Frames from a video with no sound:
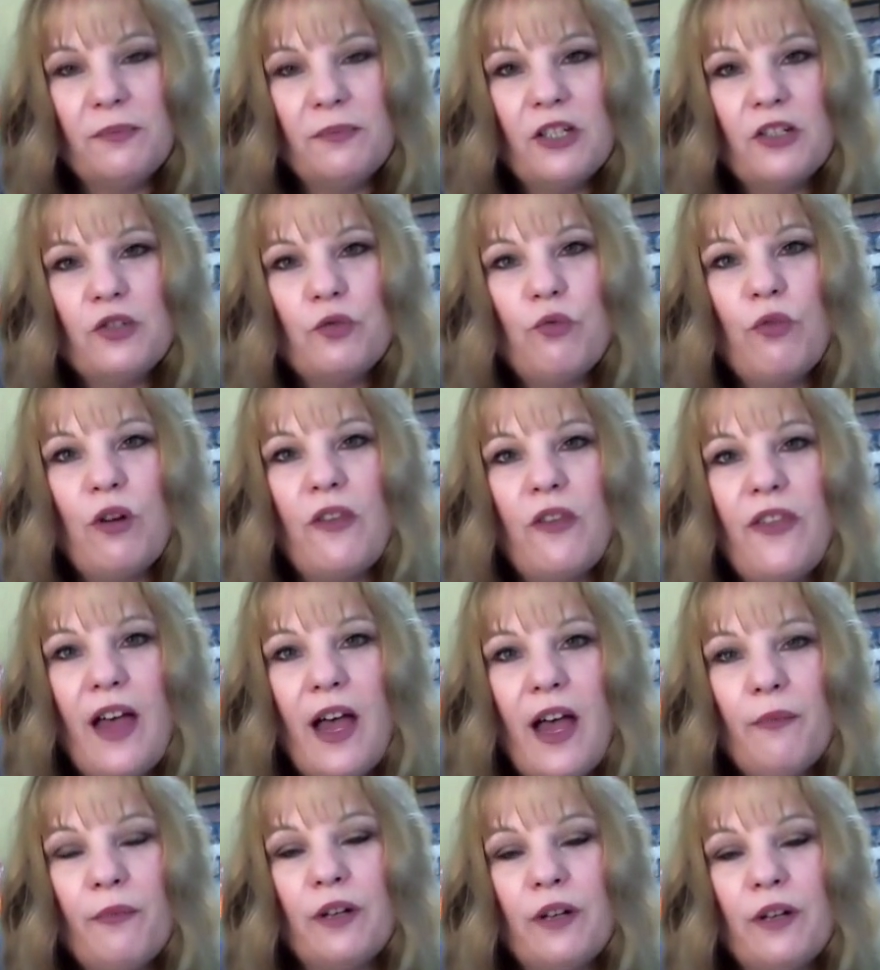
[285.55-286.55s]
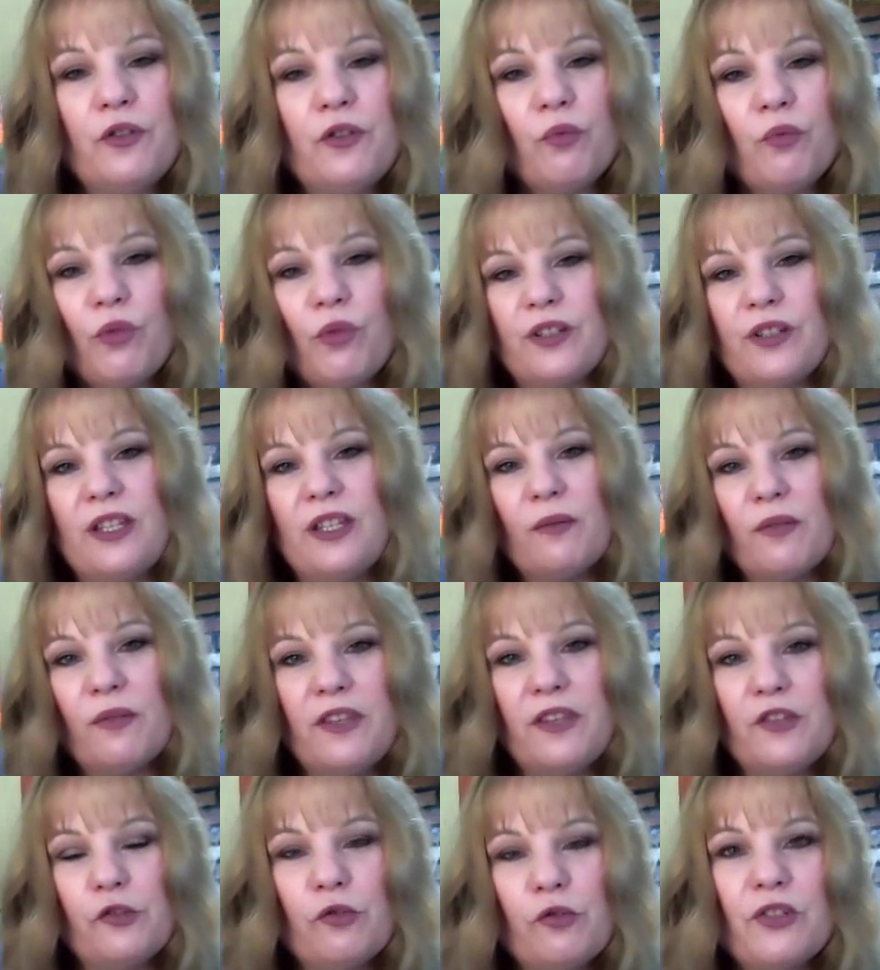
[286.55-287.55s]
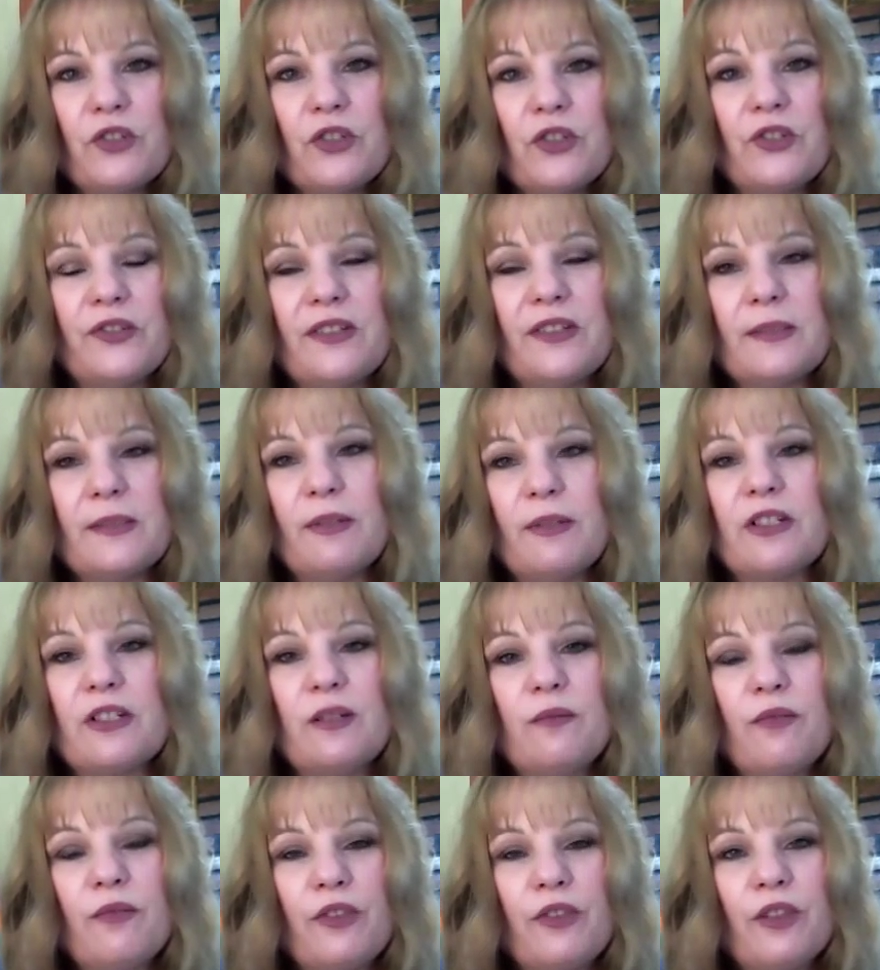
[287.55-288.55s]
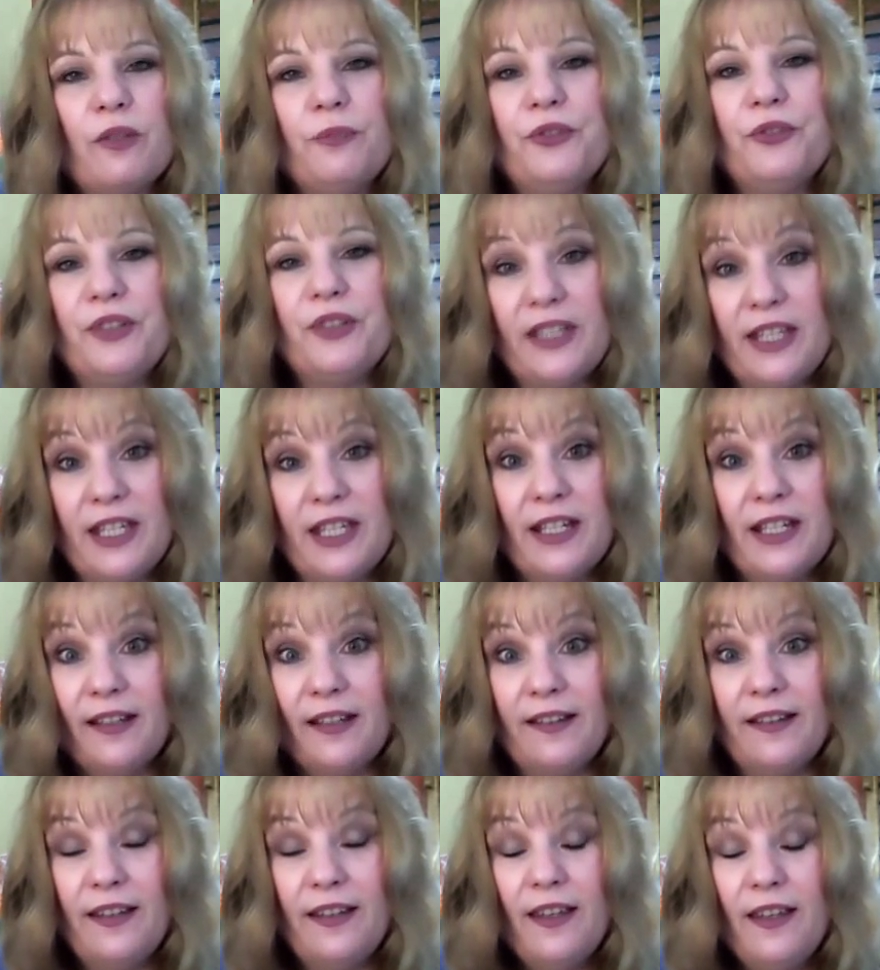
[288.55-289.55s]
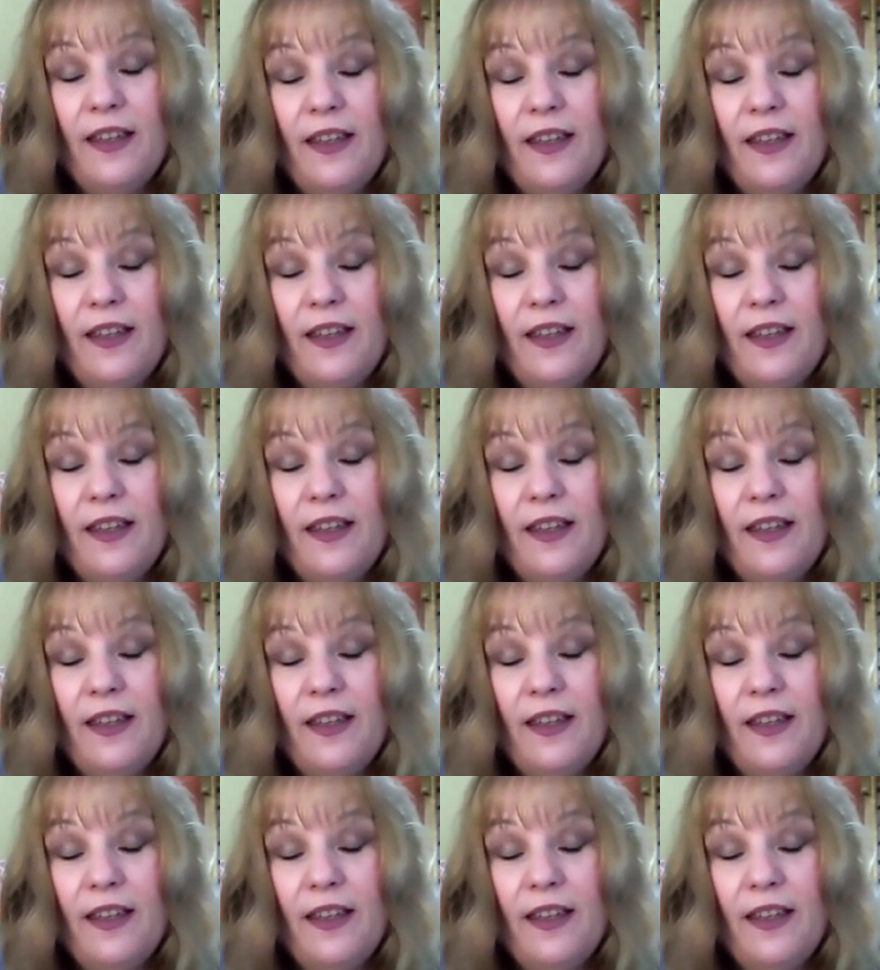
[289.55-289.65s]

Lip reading: Make sure that whenever you're working with these crystals, and especially with communicating,